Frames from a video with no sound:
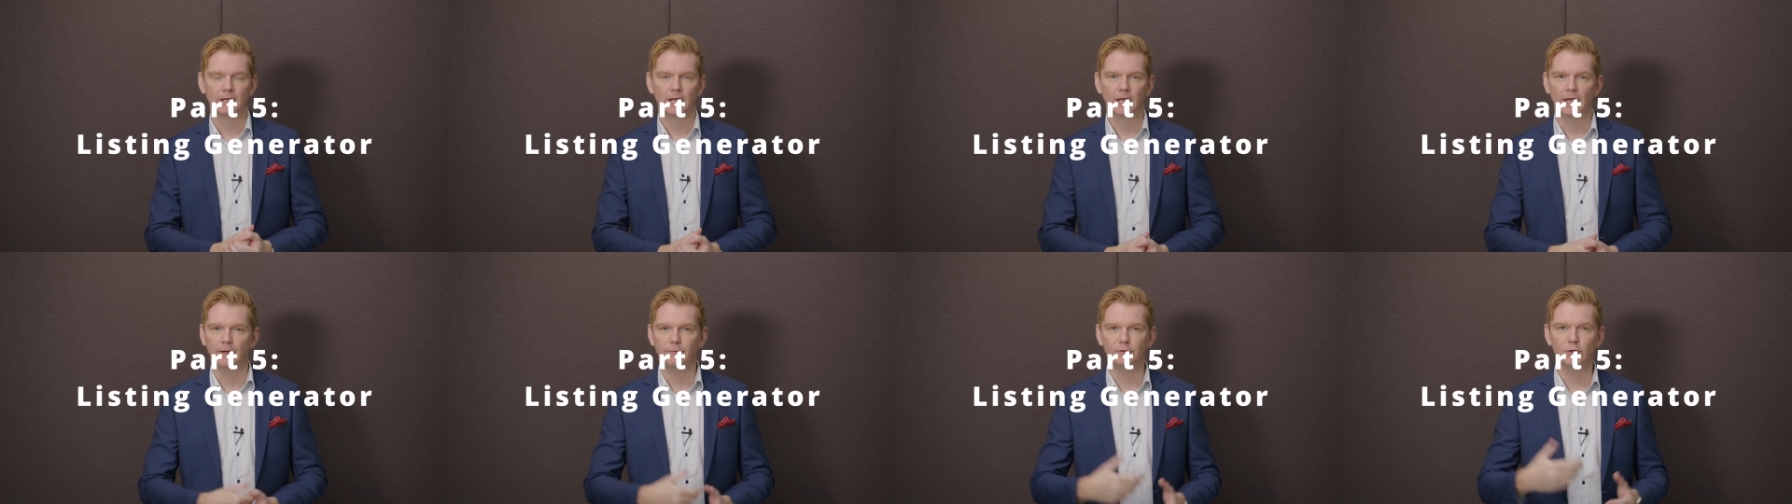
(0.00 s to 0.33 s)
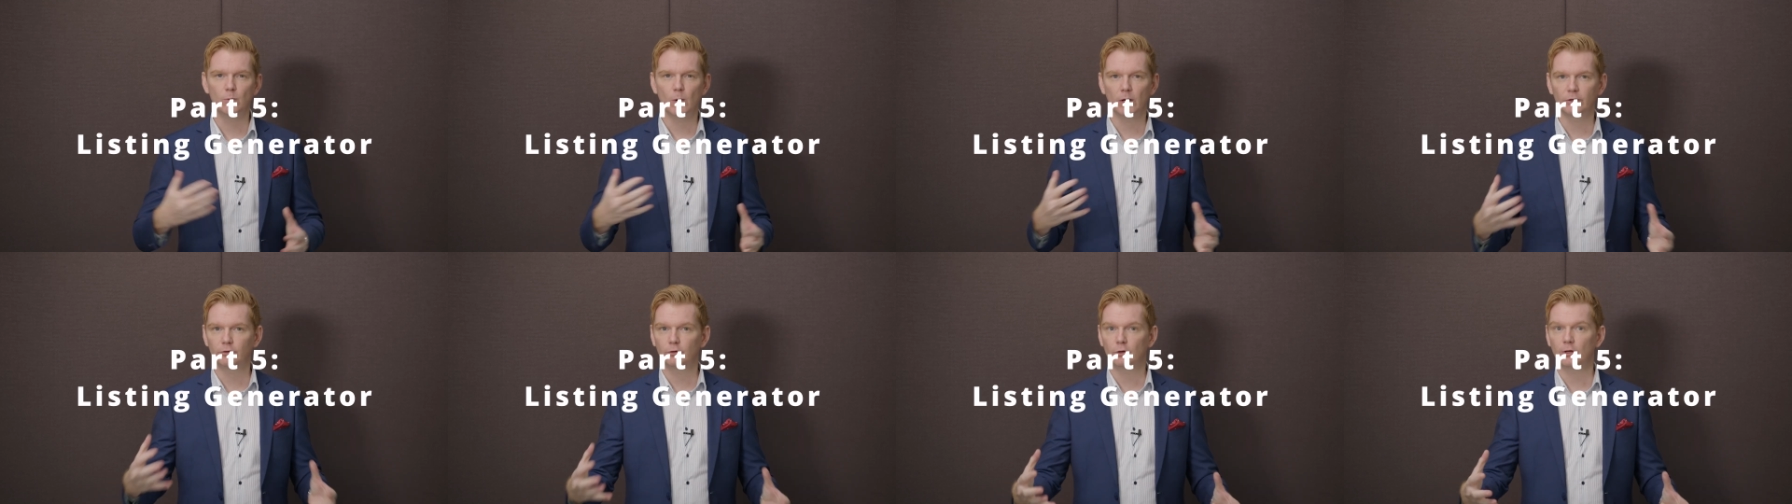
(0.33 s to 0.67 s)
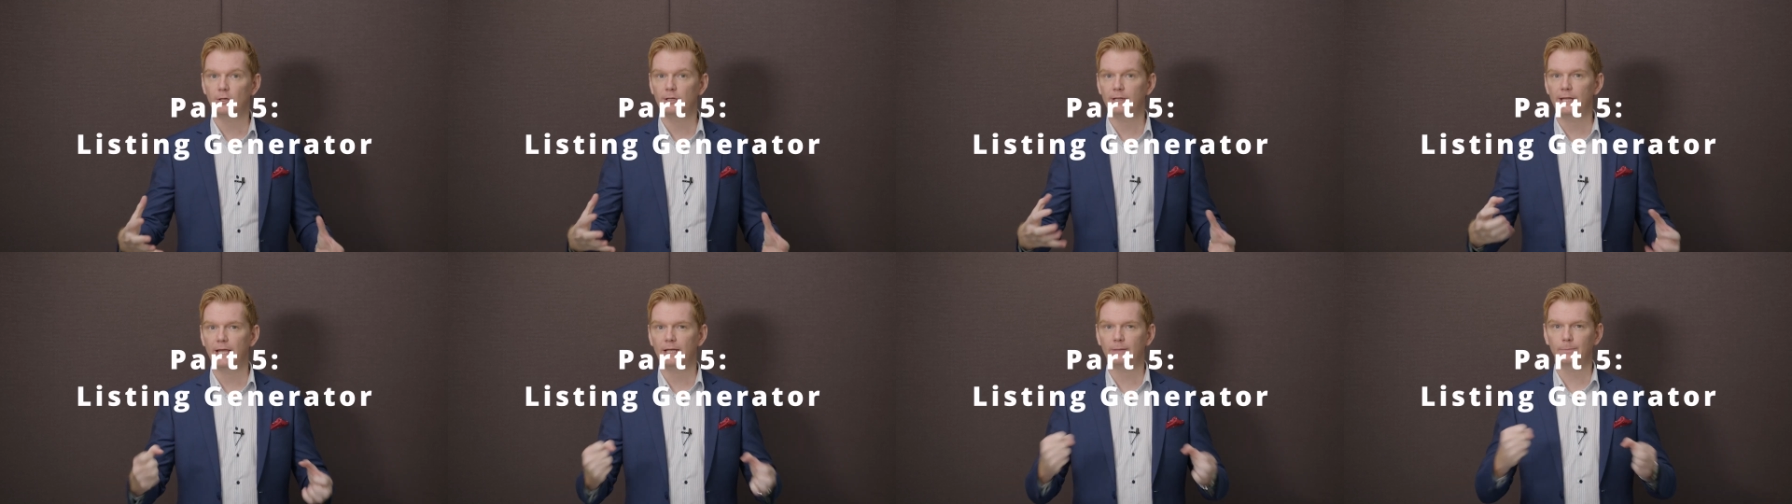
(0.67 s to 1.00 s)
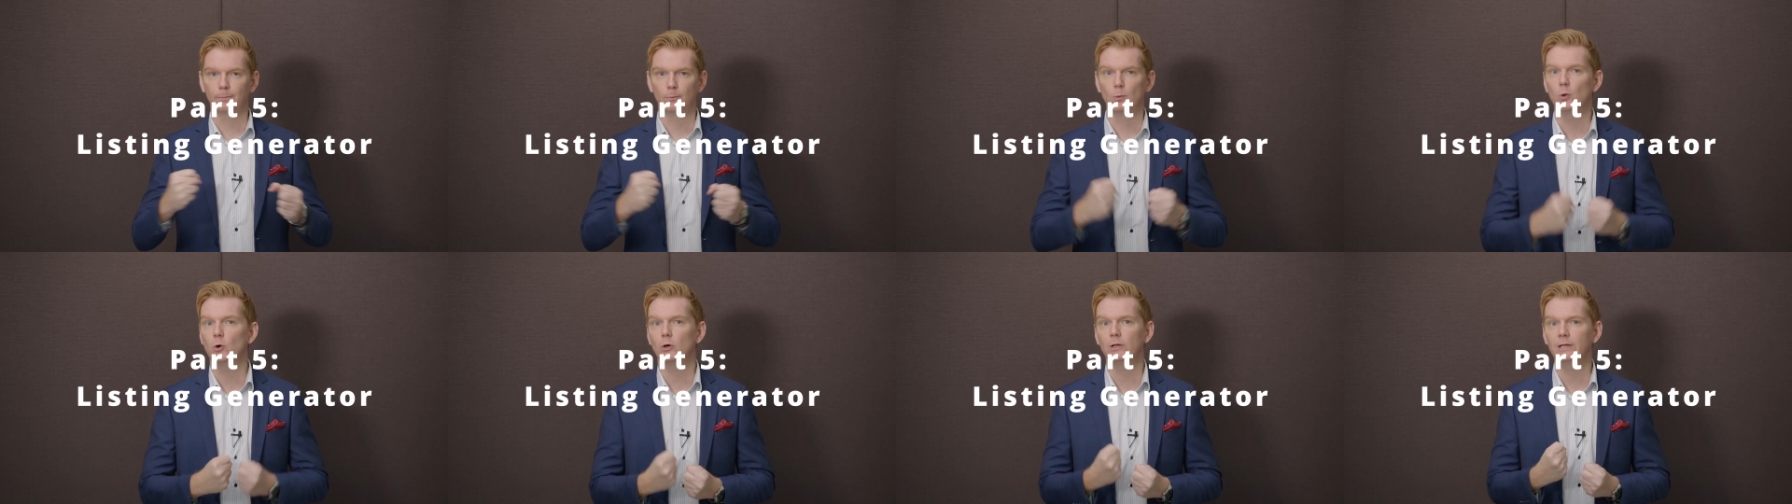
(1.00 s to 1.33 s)
If you want to collect
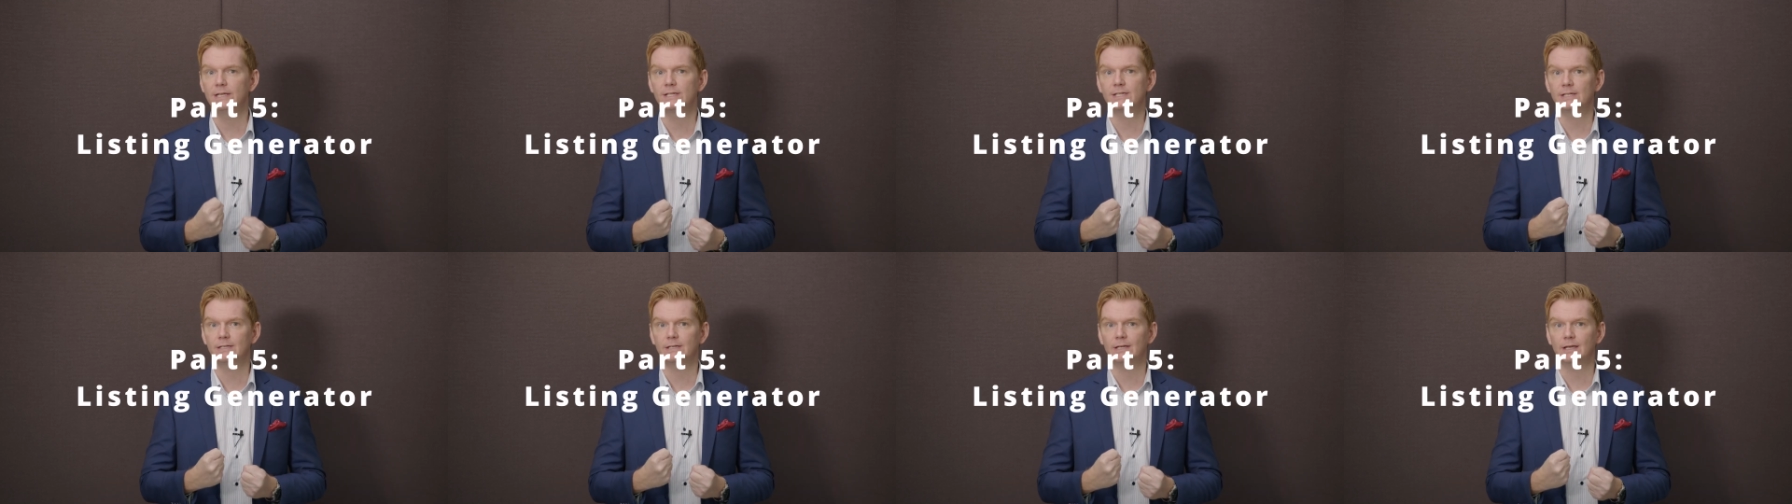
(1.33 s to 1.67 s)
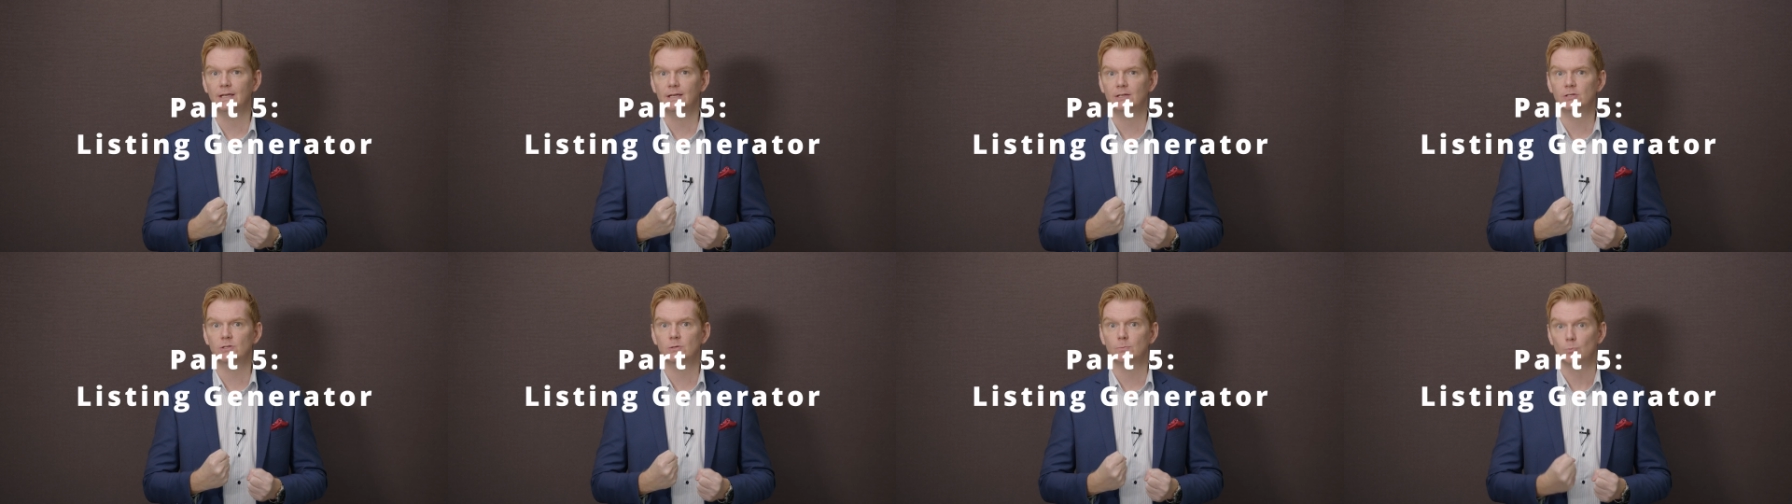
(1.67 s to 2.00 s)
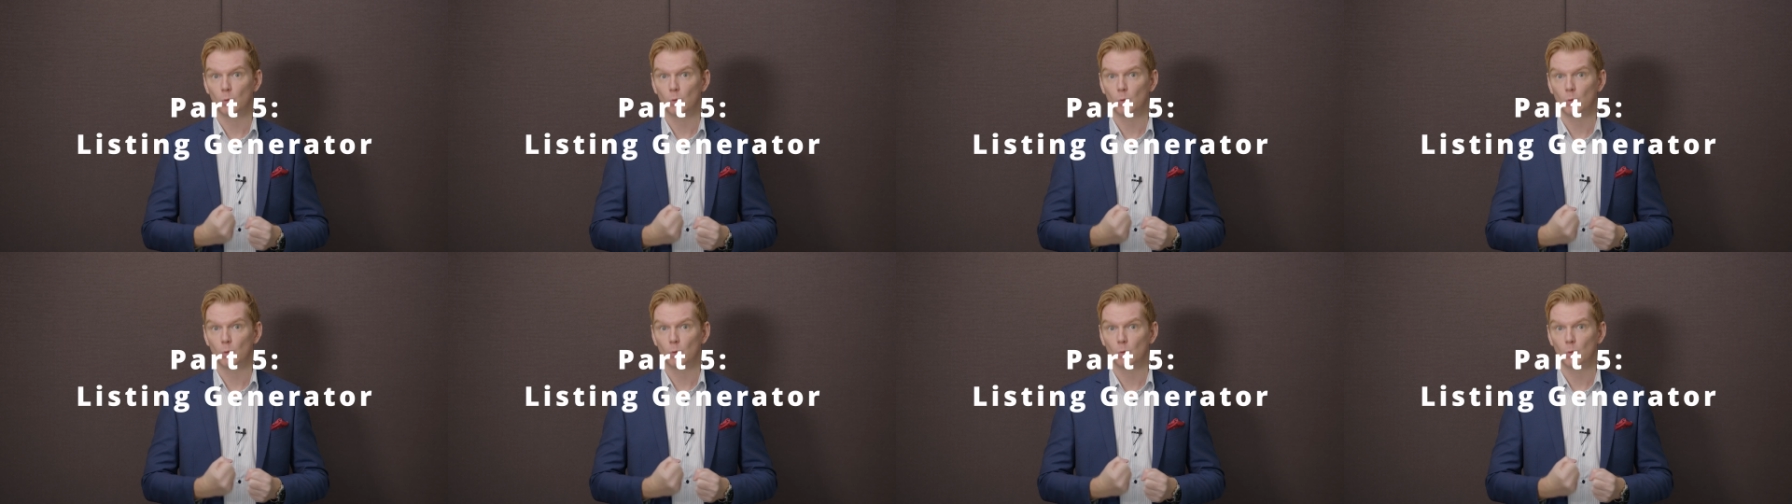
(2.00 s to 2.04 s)
more listings,